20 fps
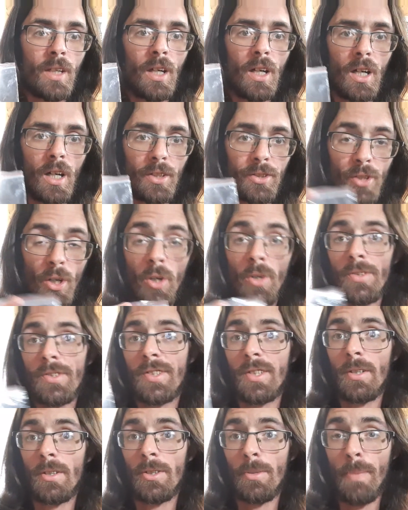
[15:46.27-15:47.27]
adults.
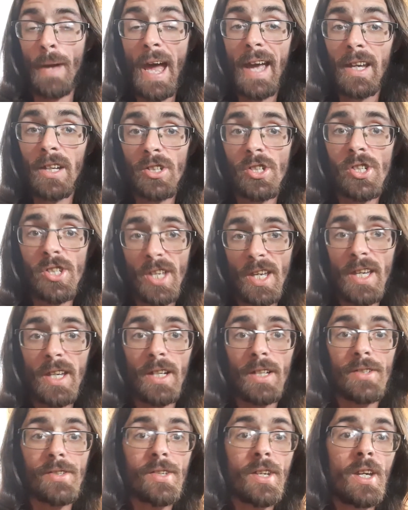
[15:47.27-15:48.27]
The package
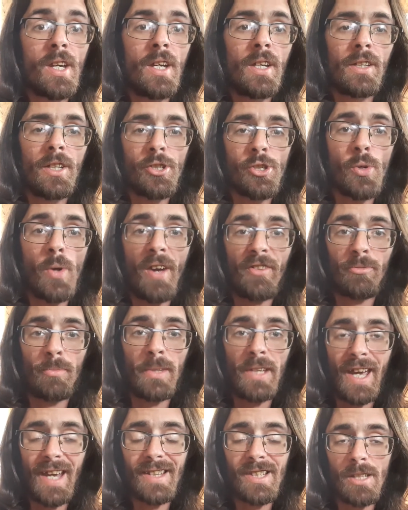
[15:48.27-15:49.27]
says that you have to
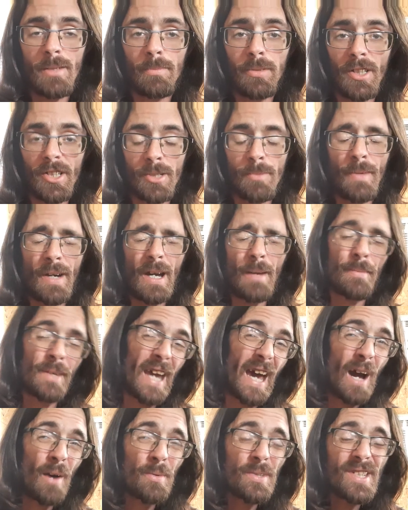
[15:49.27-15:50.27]
be 18 plus to buy it, but
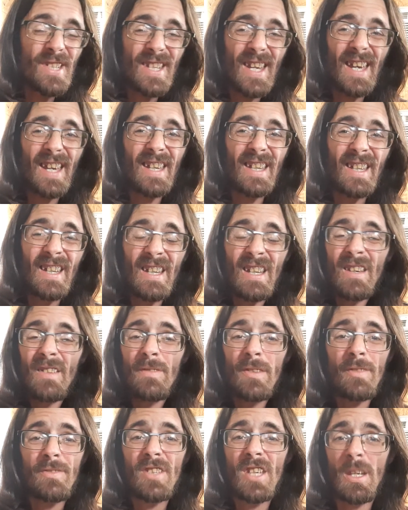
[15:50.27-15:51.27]
I would say
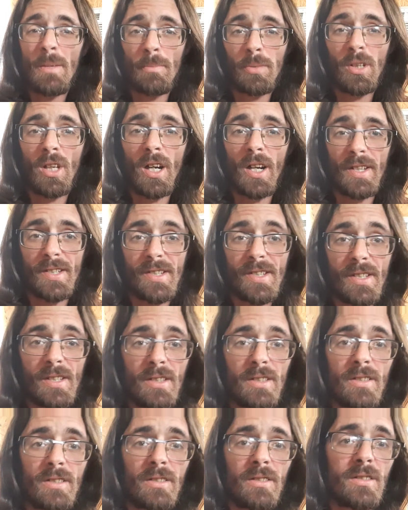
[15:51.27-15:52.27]
15 plus
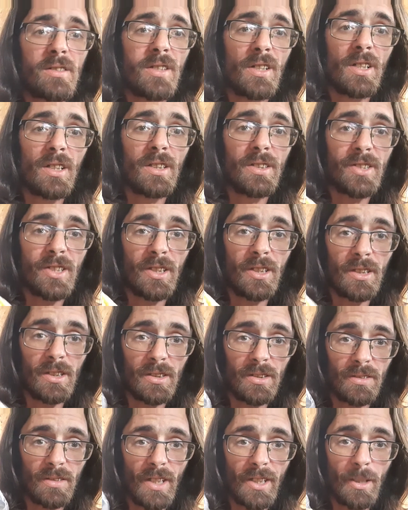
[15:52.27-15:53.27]

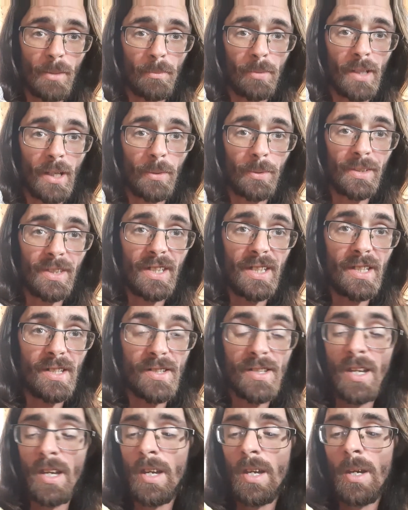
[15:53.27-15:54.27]
to let them play with
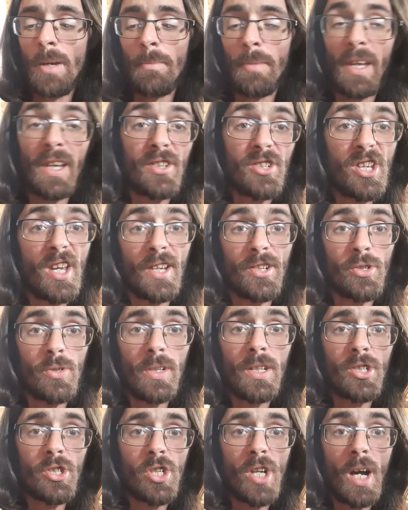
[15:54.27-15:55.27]
these. Because yes, you
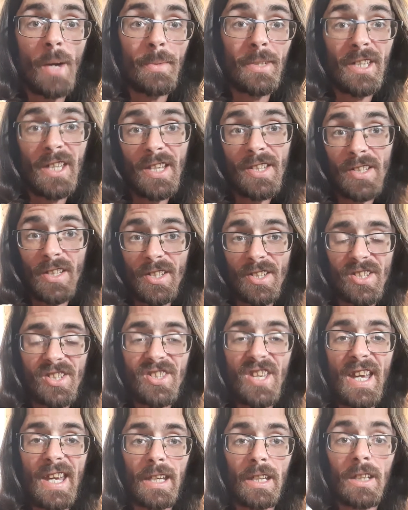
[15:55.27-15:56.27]
get shot with it, it's going to
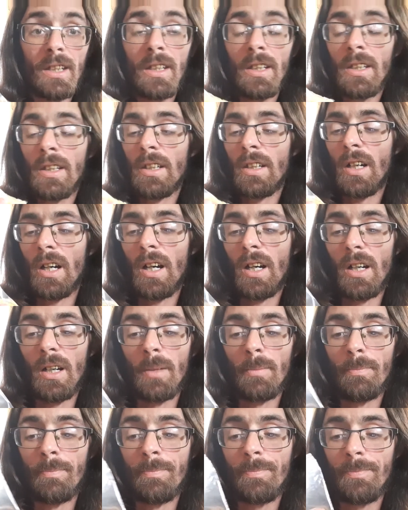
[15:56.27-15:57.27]
sting.
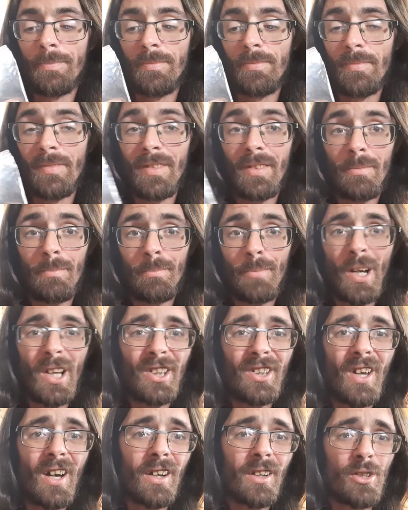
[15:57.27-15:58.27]
Probably
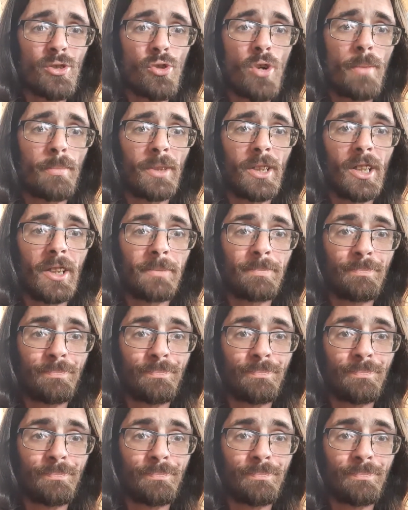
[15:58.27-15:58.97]
not going to draw blood.